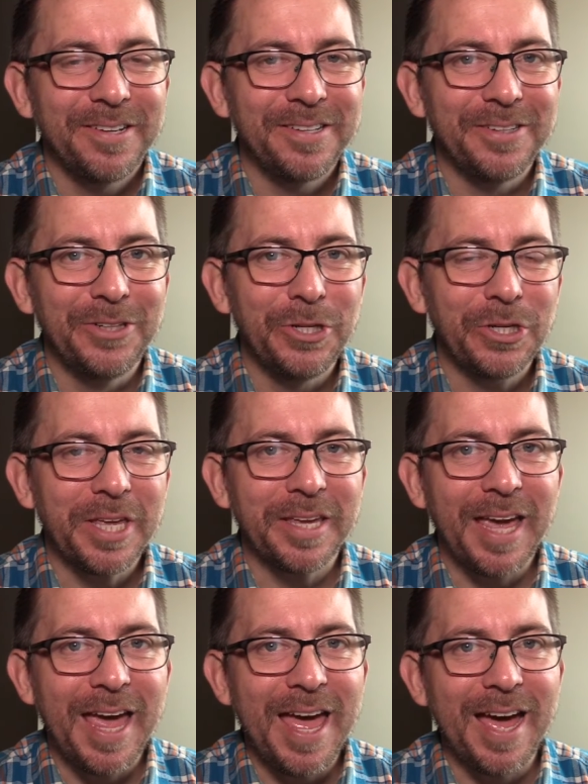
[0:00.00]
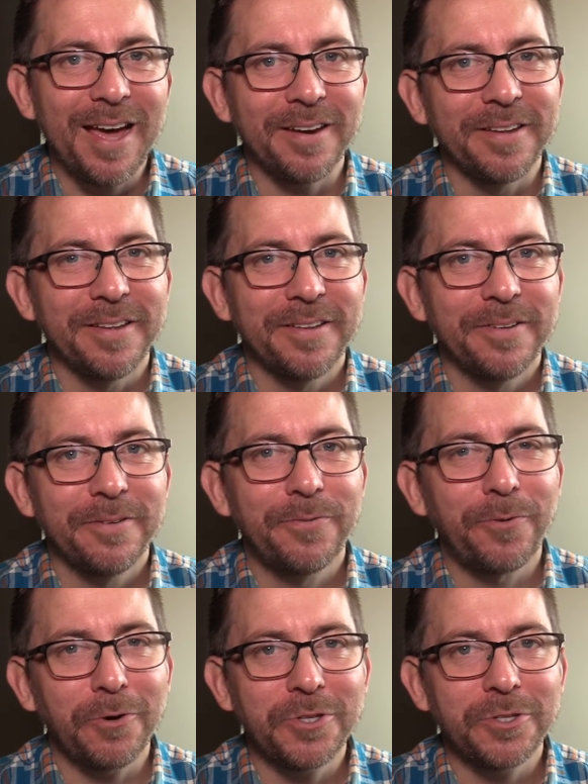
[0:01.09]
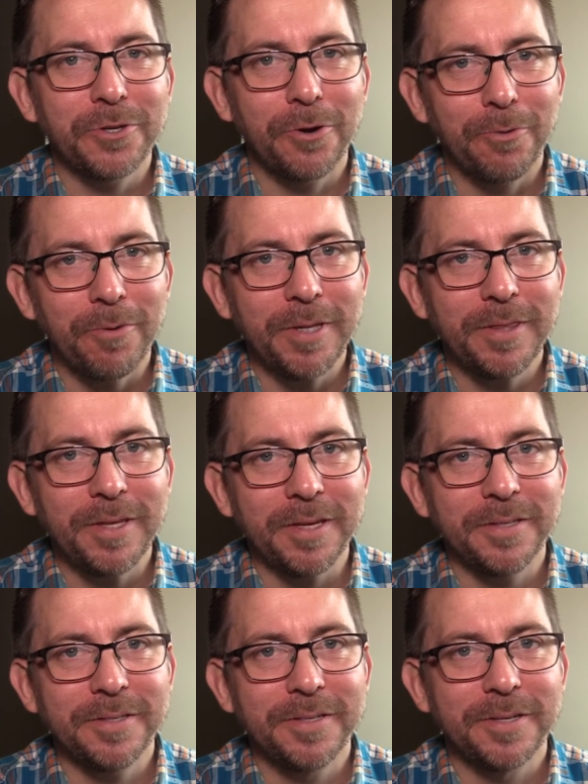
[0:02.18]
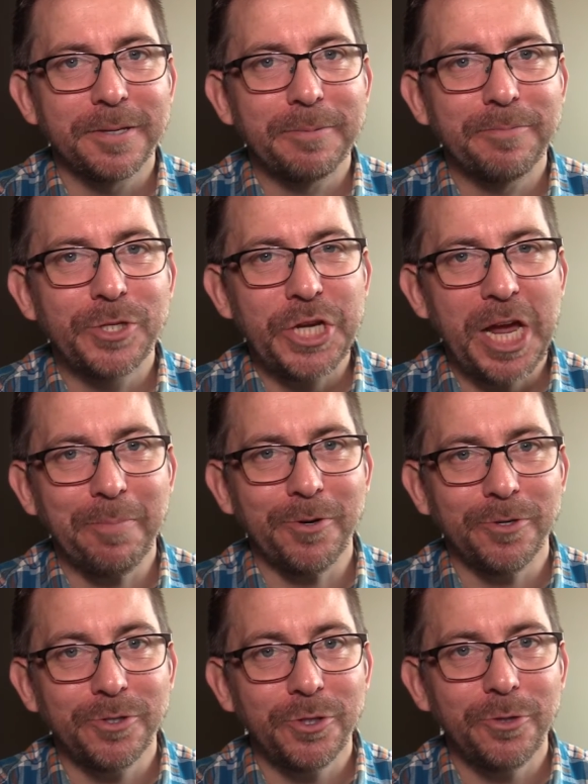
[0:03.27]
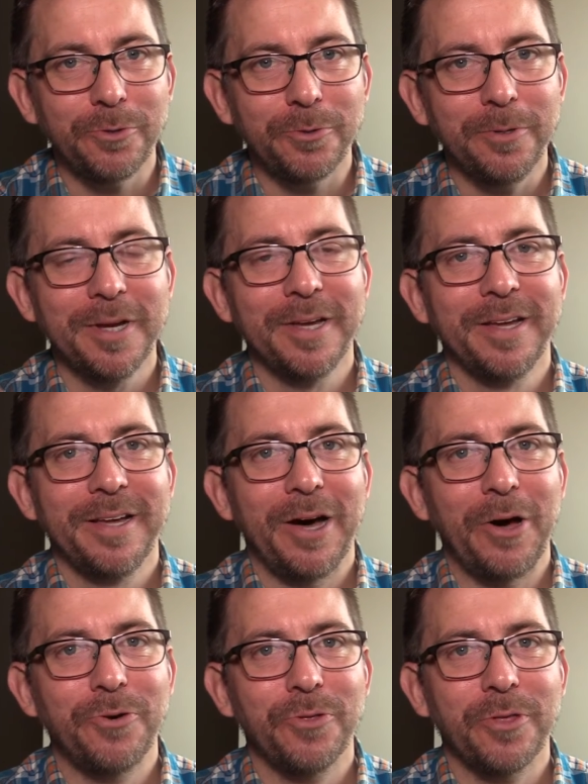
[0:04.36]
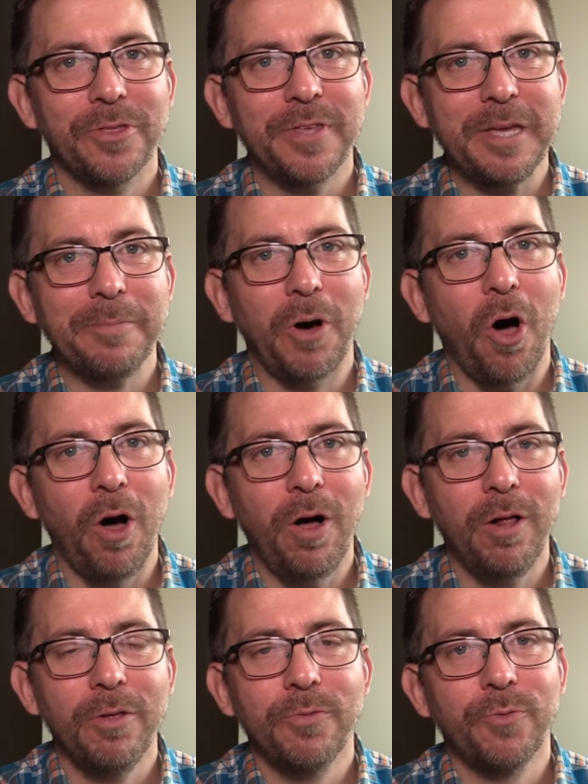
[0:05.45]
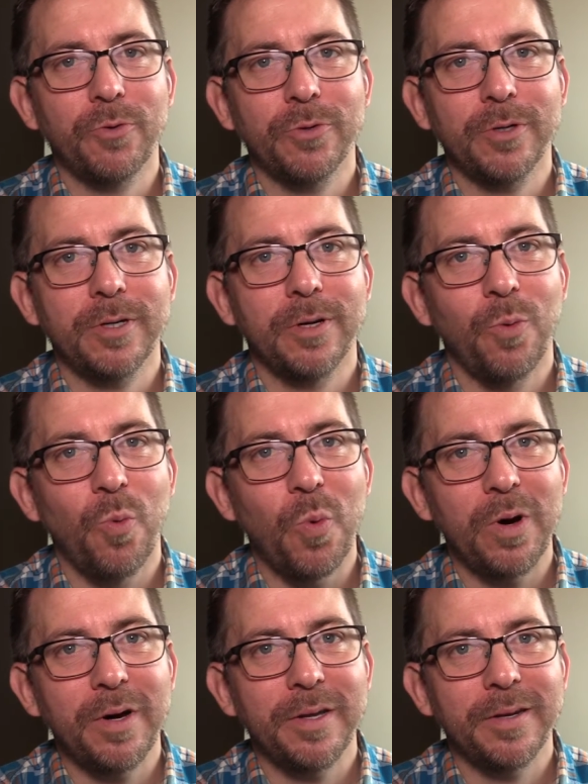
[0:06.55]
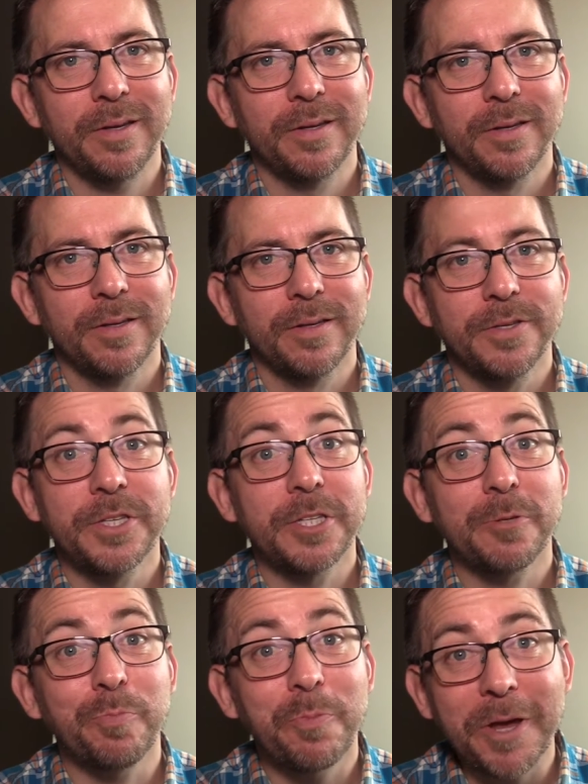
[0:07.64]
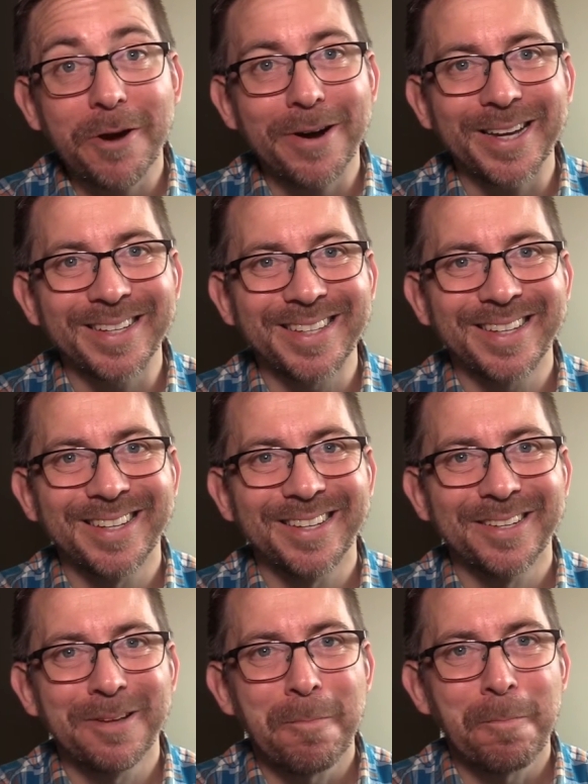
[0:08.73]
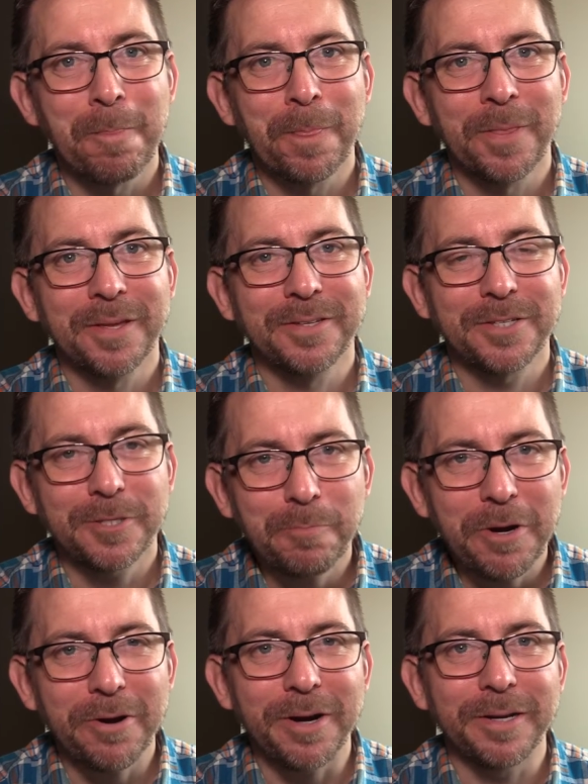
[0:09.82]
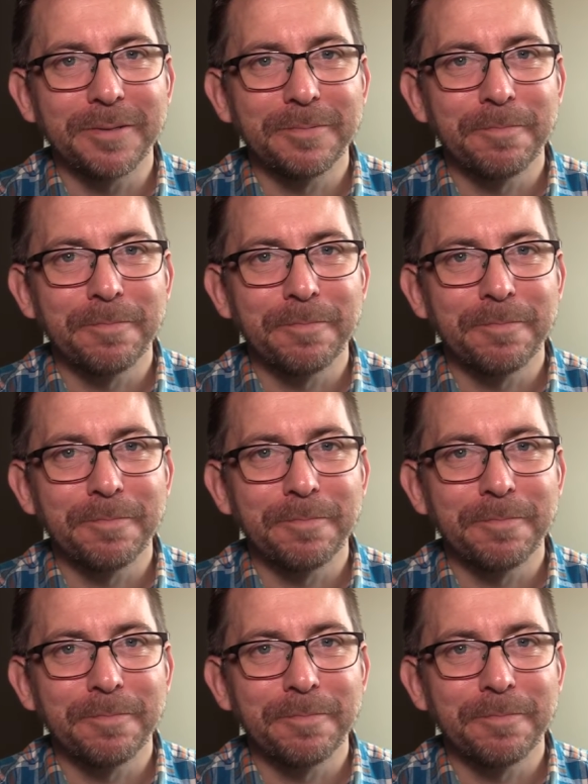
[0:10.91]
looking at 1 Corinthians chapter 2 under the theme, All for One Spirit. Spirit.